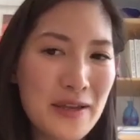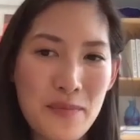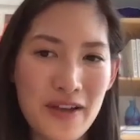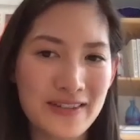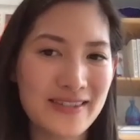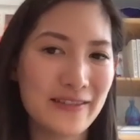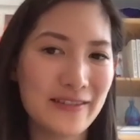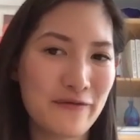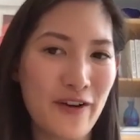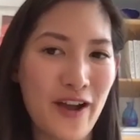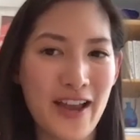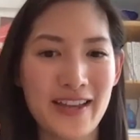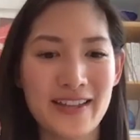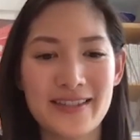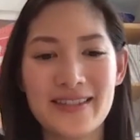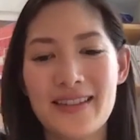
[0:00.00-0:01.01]
best
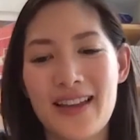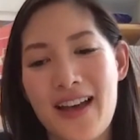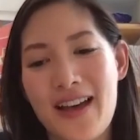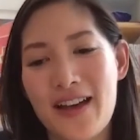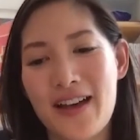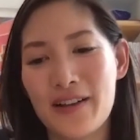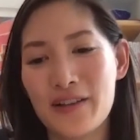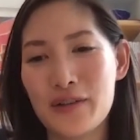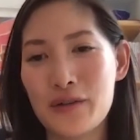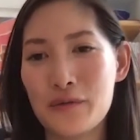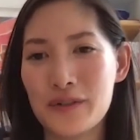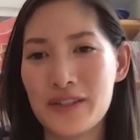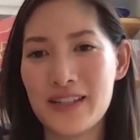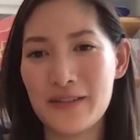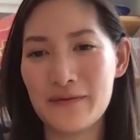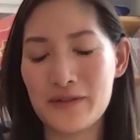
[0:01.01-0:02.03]
advice you
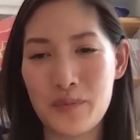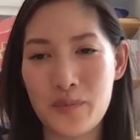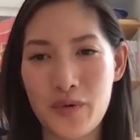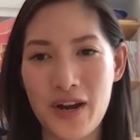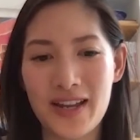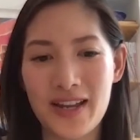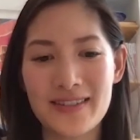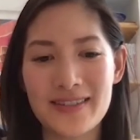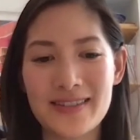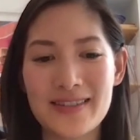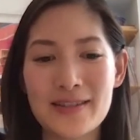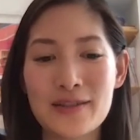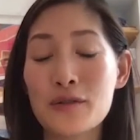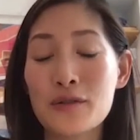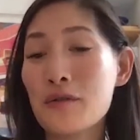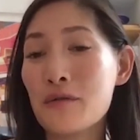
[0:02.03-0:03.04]
would give to brands
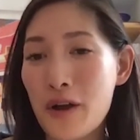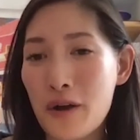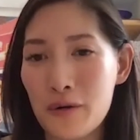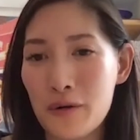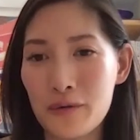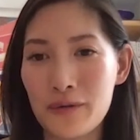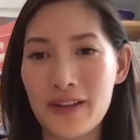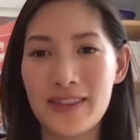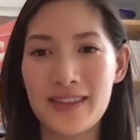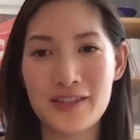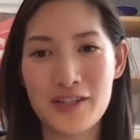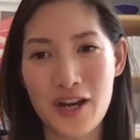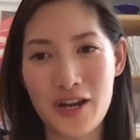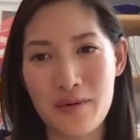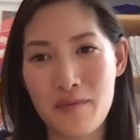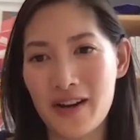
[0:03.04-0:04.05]
to grow in the
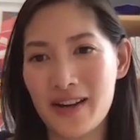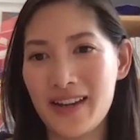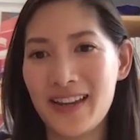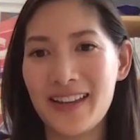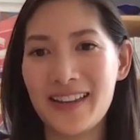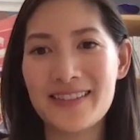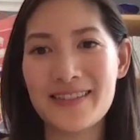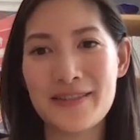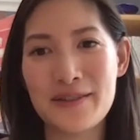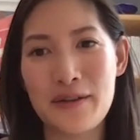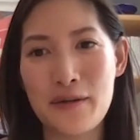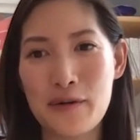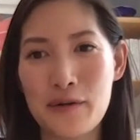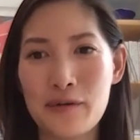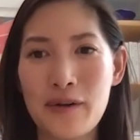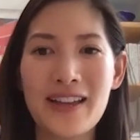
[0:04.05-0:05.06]
China market?
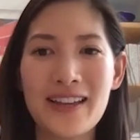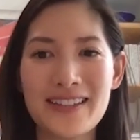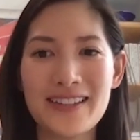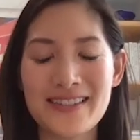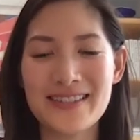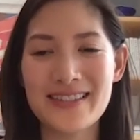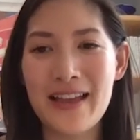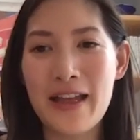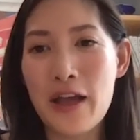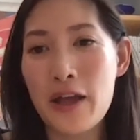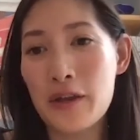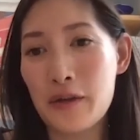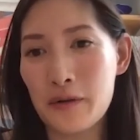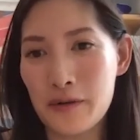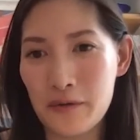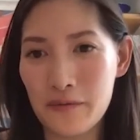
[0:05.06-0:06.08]
So I guess
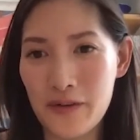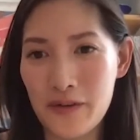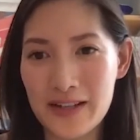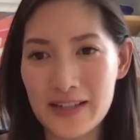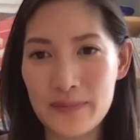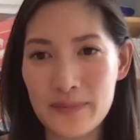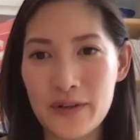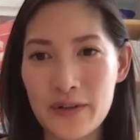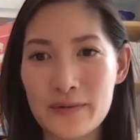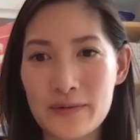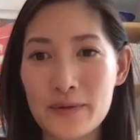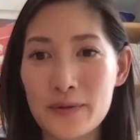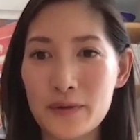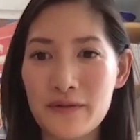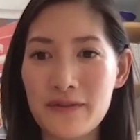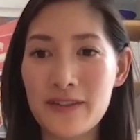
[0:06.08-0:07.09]
you're very experienced with
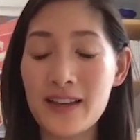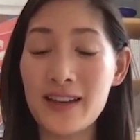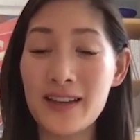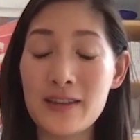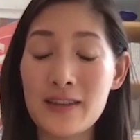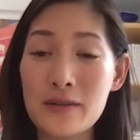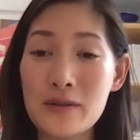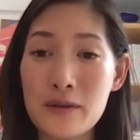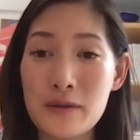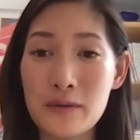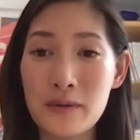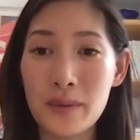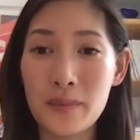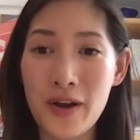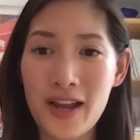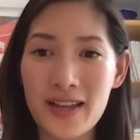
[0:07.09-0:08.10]
sort of the newer
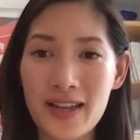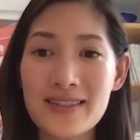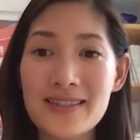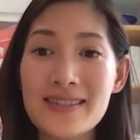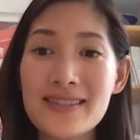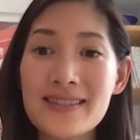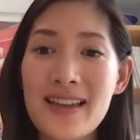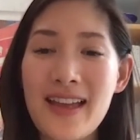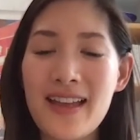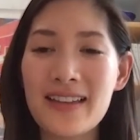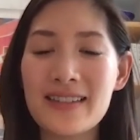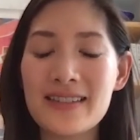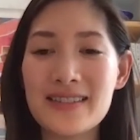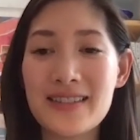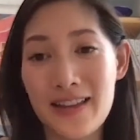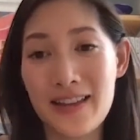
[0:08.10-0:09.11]
brands,
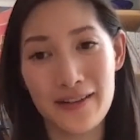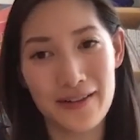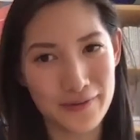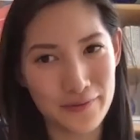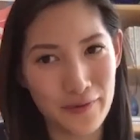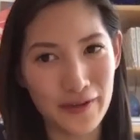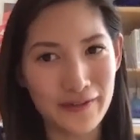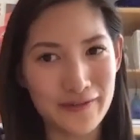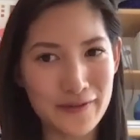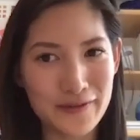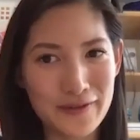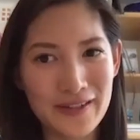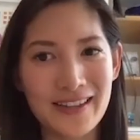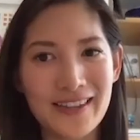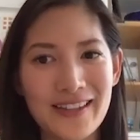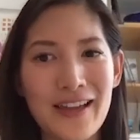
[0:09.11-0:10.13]
and as well as you've
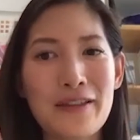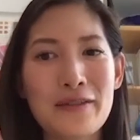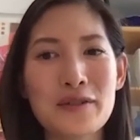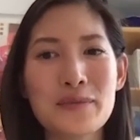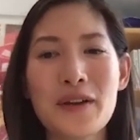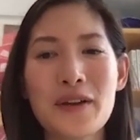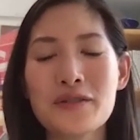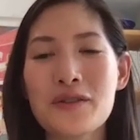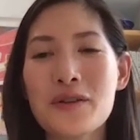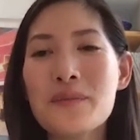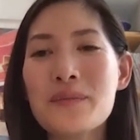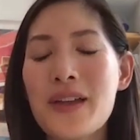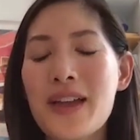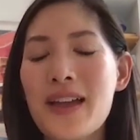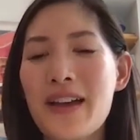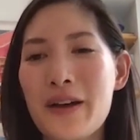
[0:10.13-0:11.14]
seen at the other spectrum
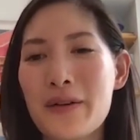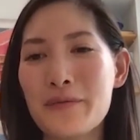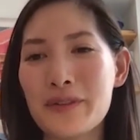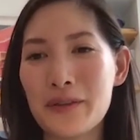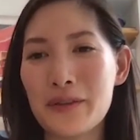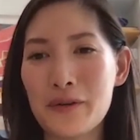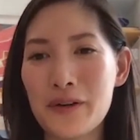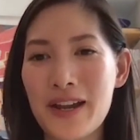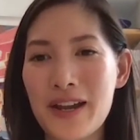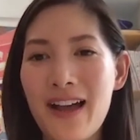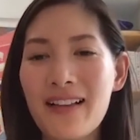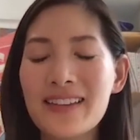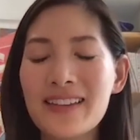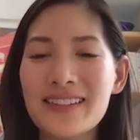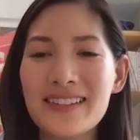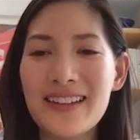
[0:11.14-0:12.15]
with
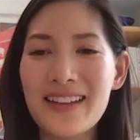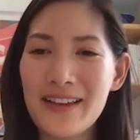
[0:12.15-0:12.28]
L'Oreal, and